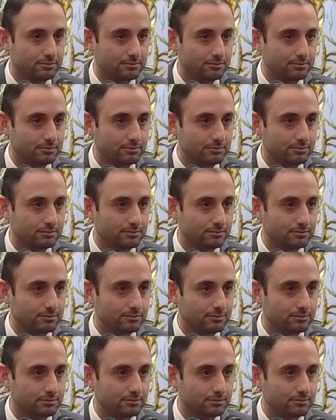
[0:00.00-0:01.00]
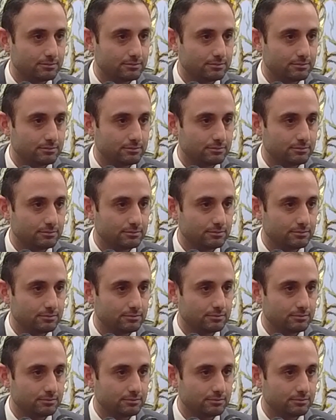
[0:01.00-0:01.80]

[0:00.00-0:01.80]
(no one is talking)